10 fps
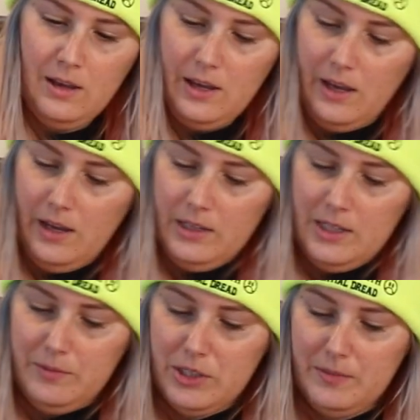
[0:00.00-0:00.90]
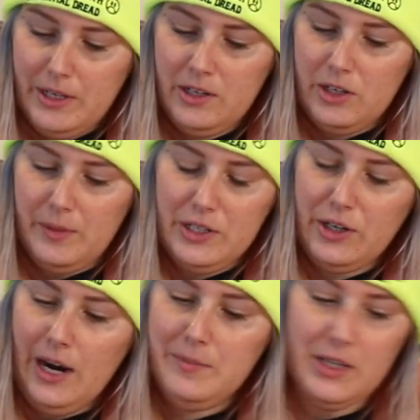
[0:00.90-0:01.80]
And I'm just making sure my
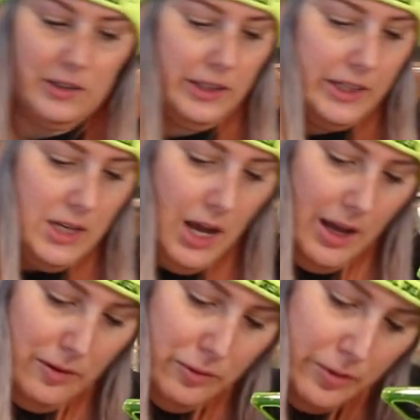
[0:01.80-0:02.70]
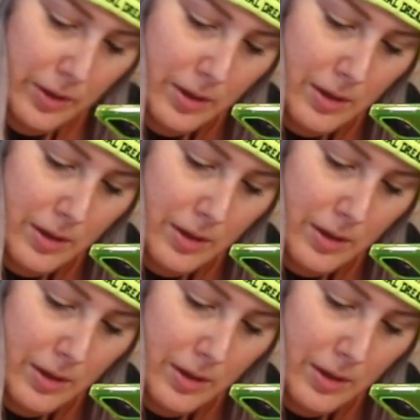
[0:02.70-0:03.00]
scribe's all cleaned off.